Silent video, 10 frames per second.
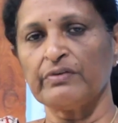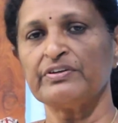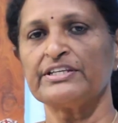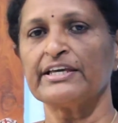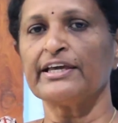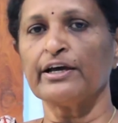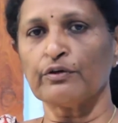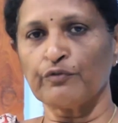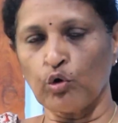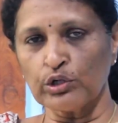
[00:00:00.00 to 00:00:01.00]
where we take
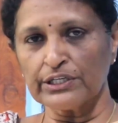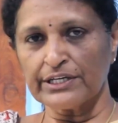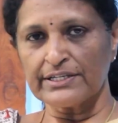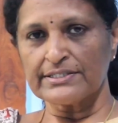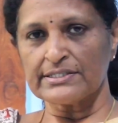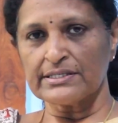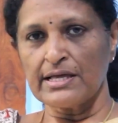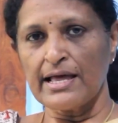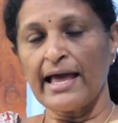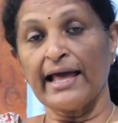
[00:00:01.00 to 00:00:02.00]
care of all the kids
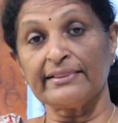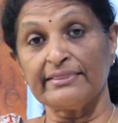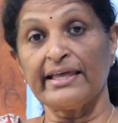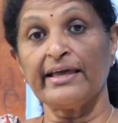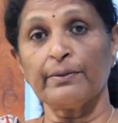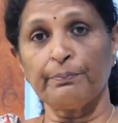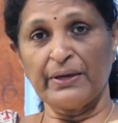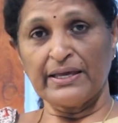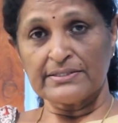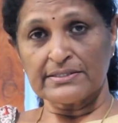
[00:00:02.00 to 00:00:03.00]
at their
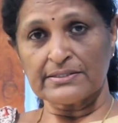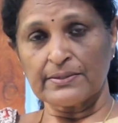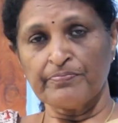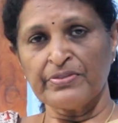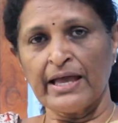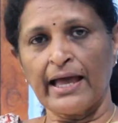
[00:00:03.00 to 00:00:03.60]
pace.